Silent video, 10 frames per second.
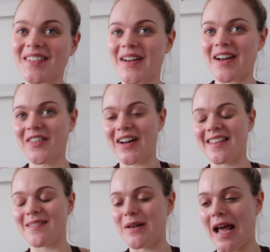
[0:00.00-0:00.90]
We haven't got
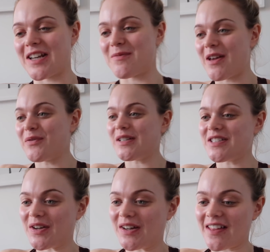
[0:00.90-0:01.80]
anything planned, but if we
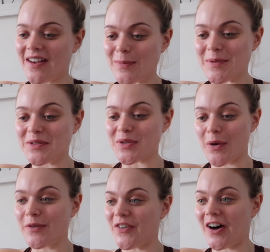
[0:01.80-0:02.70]
do, like that would be
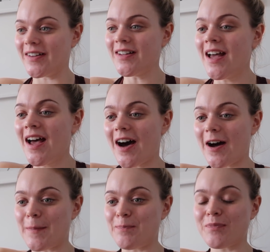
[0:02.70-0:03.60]
so fun.
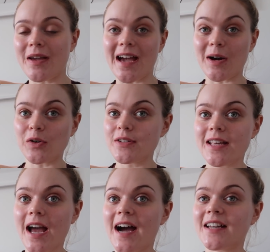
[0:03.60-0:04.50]
But yeah,
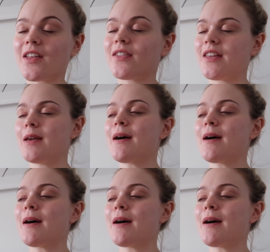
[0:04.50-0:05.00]
honestly had the